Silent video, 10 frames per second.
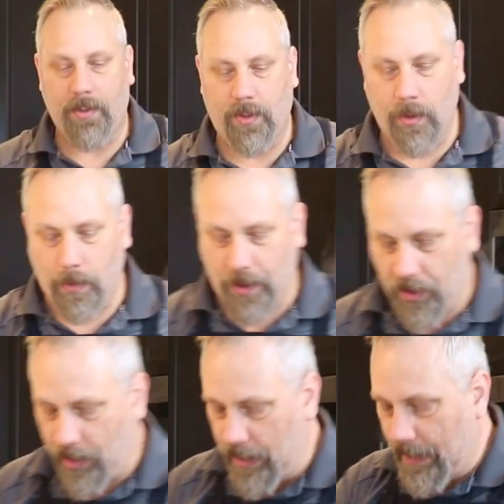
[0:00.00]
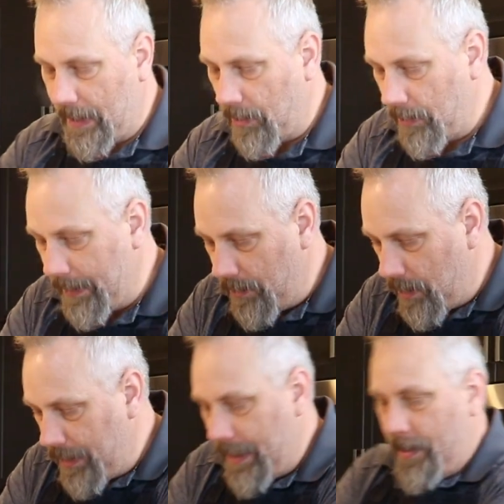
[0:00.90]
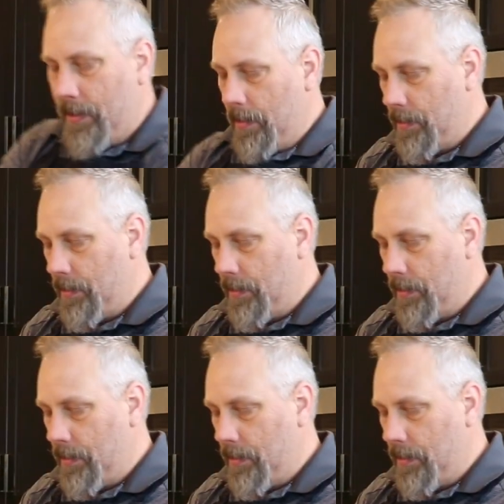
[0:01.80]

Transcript: so we're just gonna get a lid on there